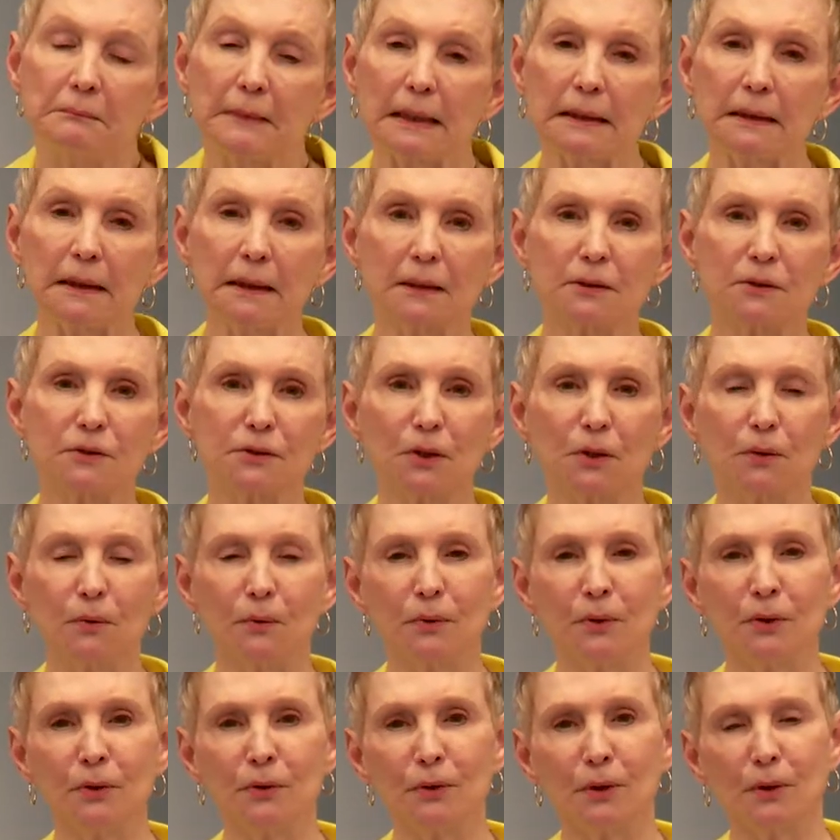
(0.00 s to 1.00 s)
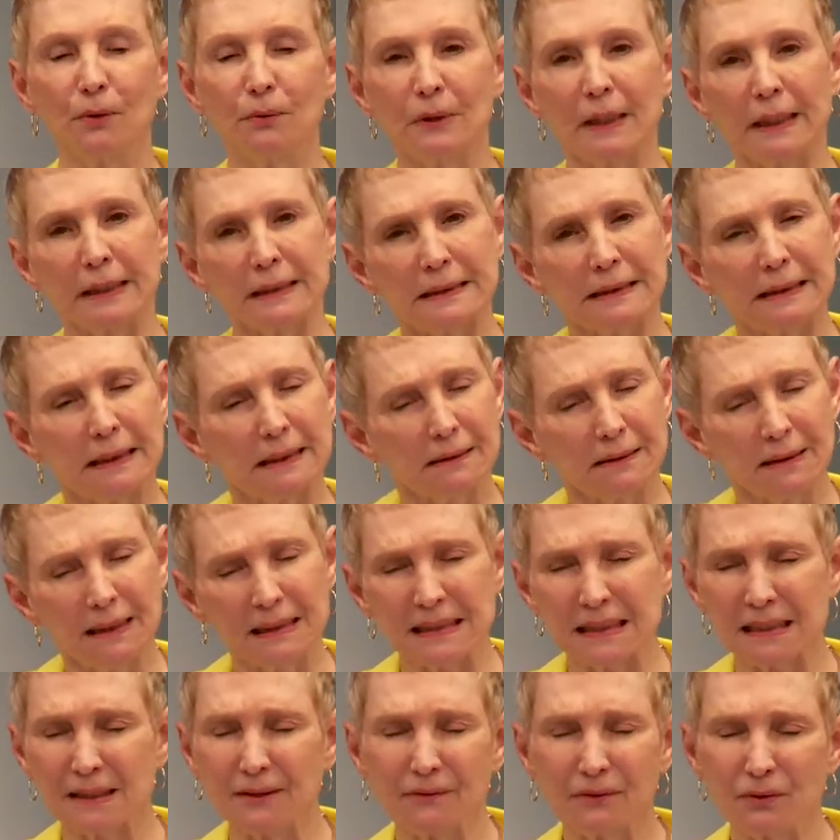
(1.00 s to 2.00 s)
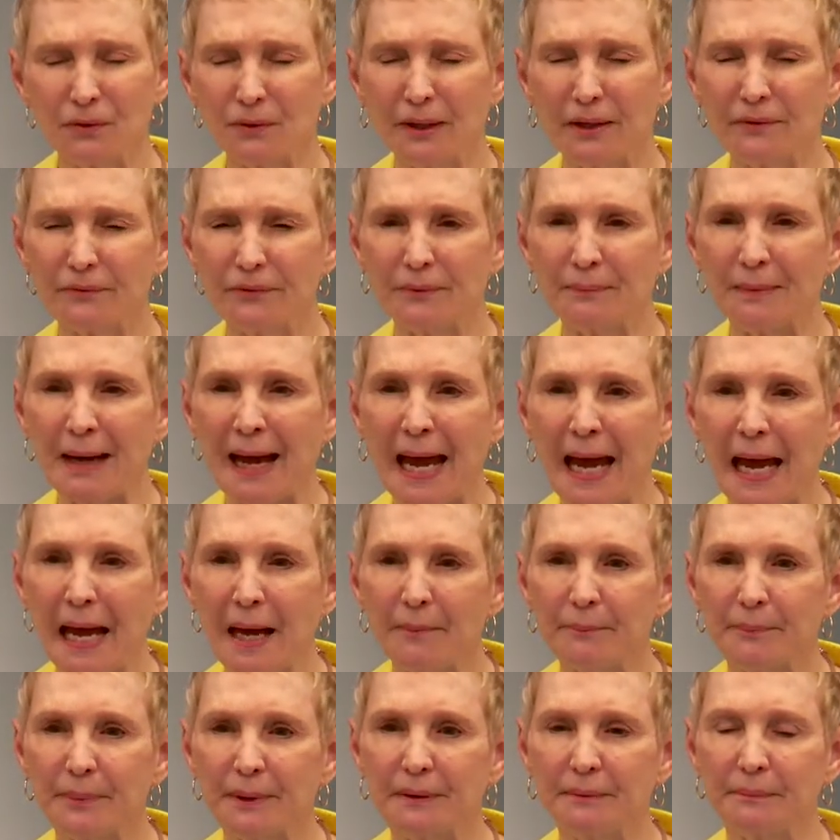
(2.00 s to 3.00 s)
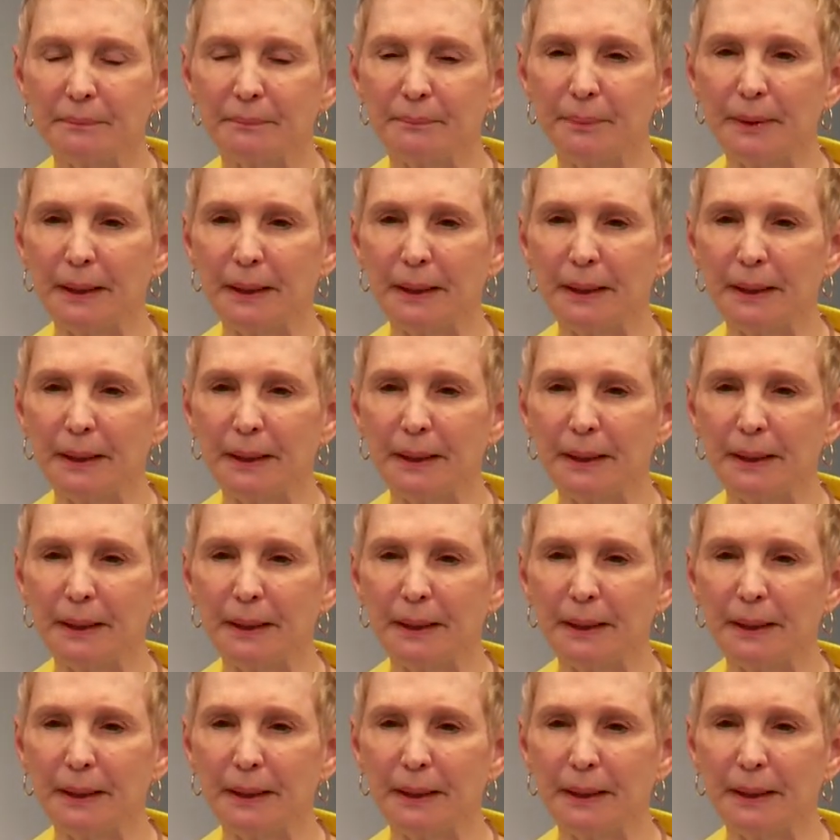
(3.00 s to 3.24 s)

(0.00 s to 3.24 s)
I didn't. So, you know, like I said, a lot of stuff don't ever even happen.